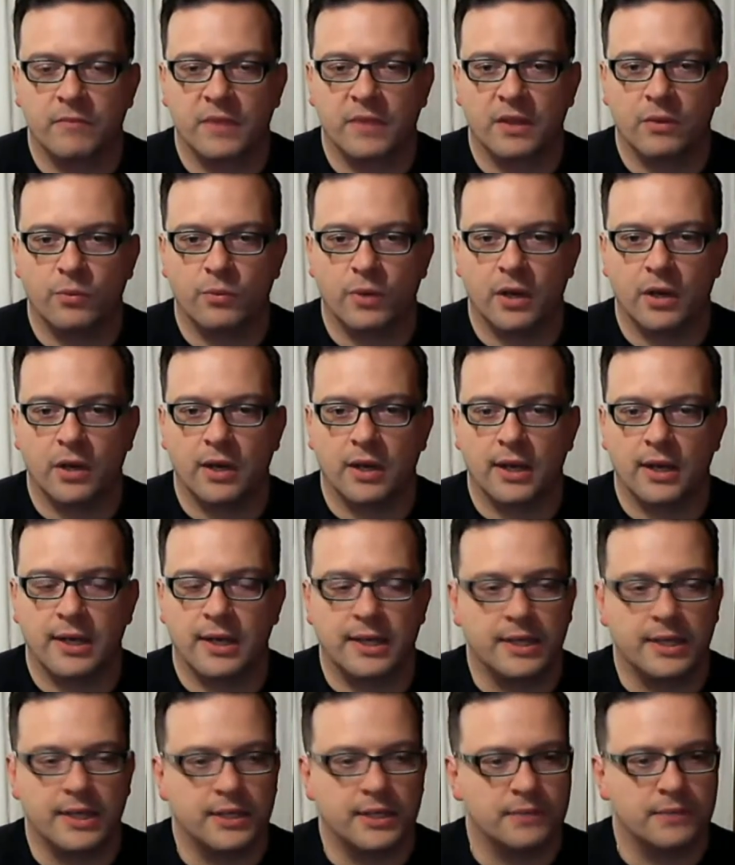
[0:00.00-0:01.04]
where
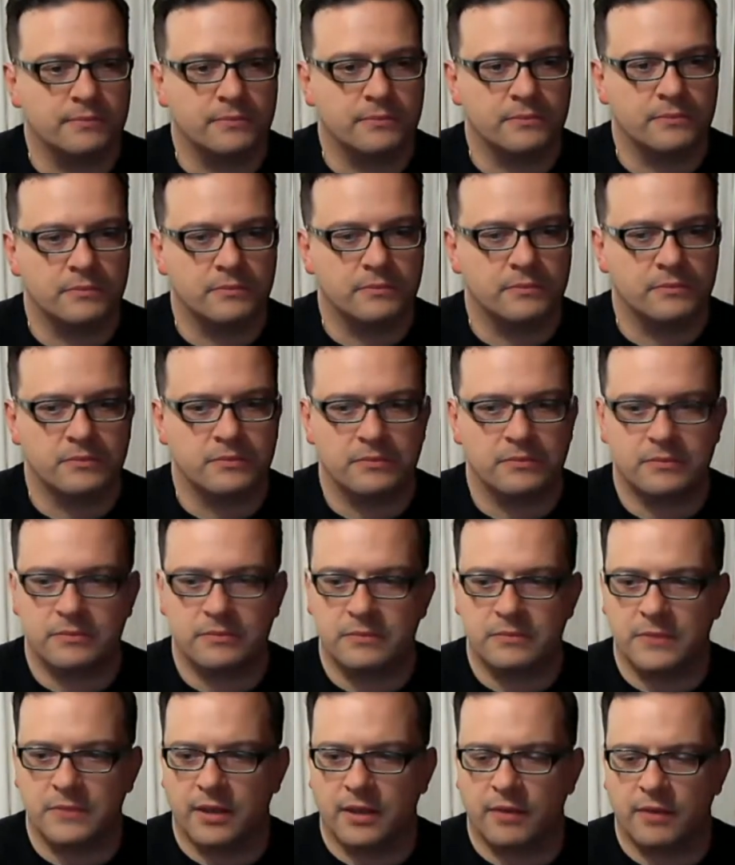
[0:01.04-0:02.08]

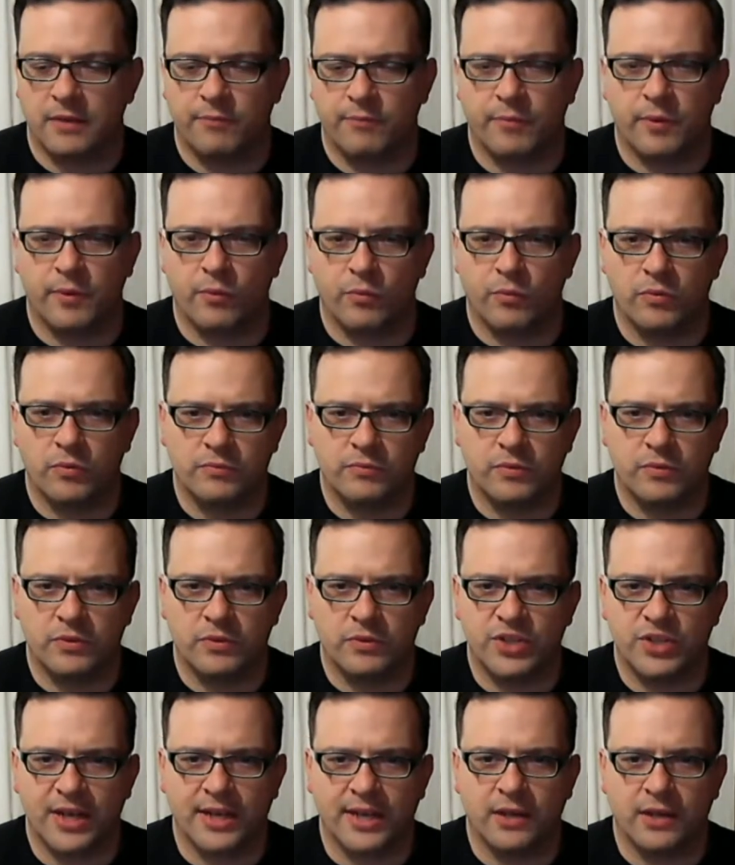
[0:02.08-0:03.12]
I've been
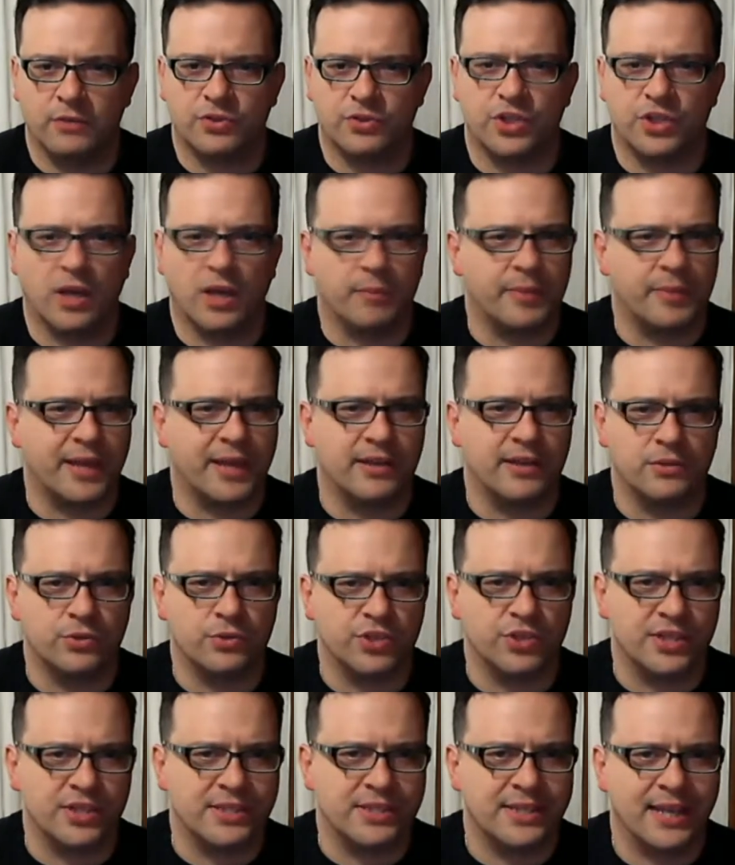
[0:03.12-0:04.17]
checking out John
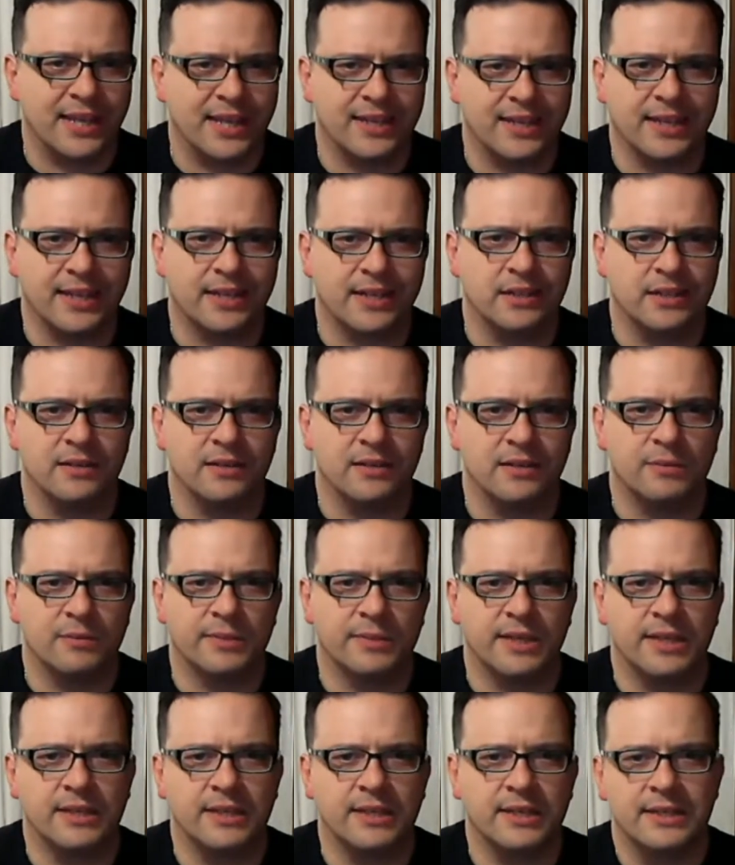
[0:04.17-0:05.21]
Patitucci's technique a little
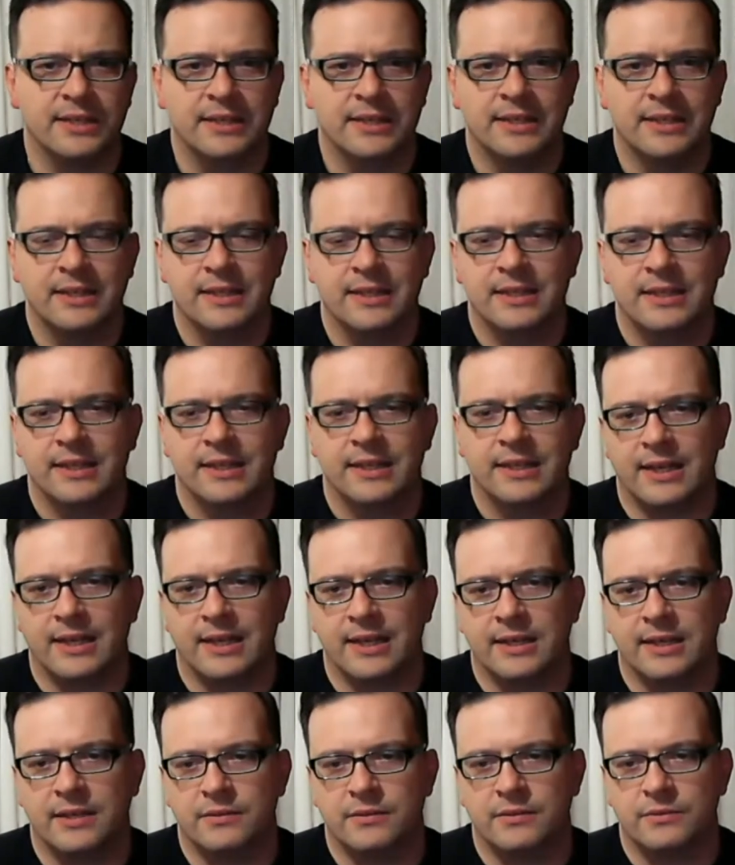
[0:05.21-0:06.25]
bit.
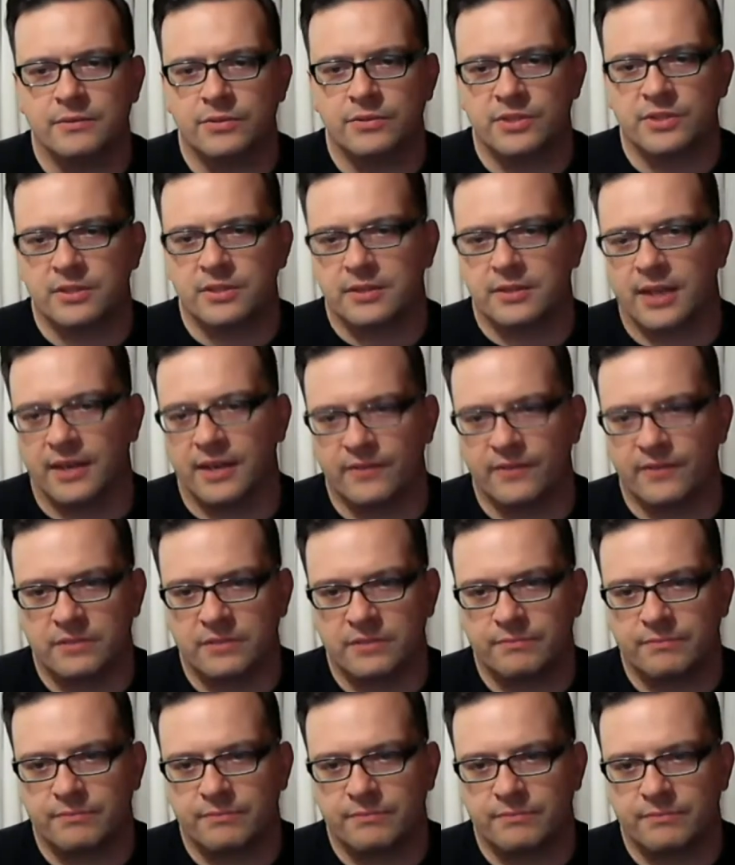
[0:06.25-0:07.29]
Who's a kind of a
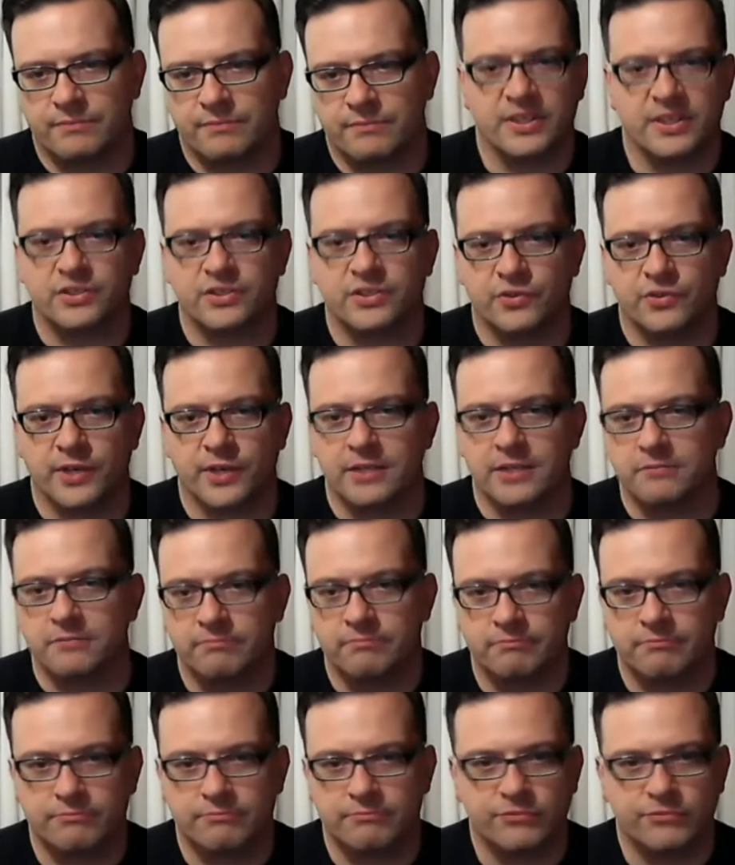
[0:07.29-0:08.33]

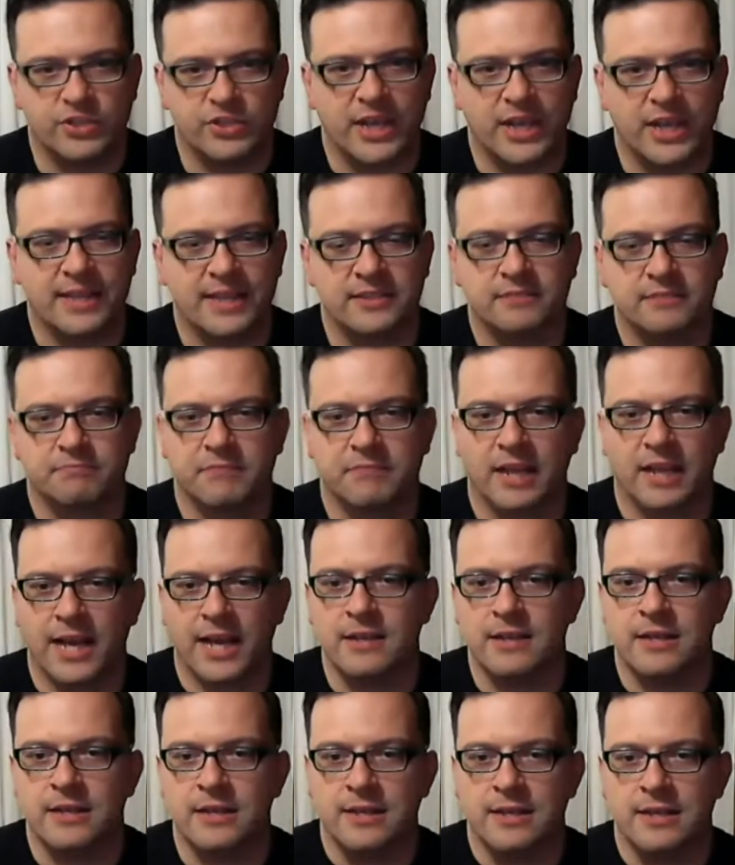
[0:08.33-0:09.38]
6-string jazz
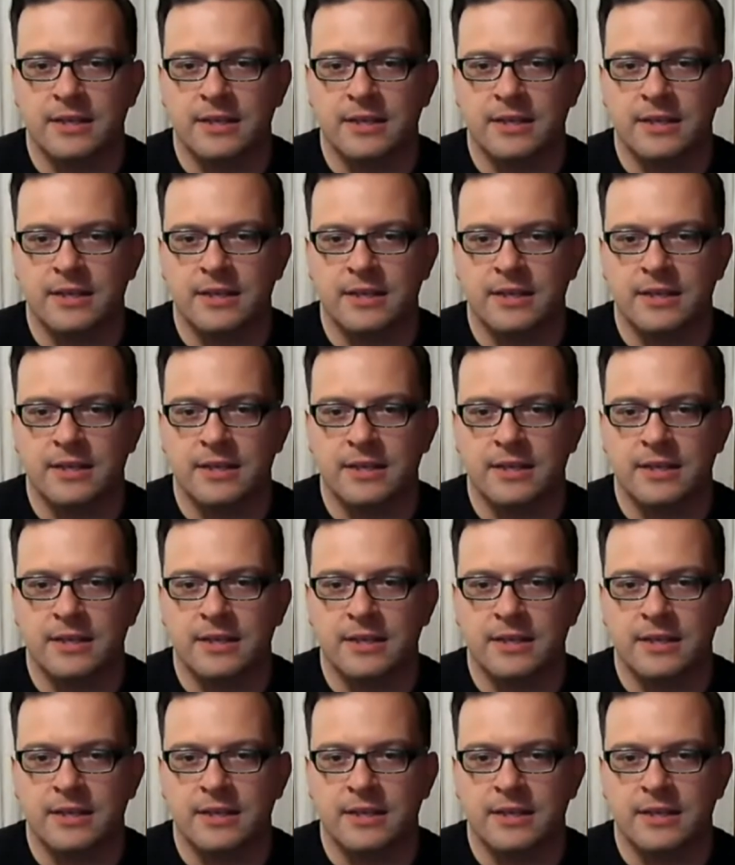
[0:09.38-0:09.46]
guy,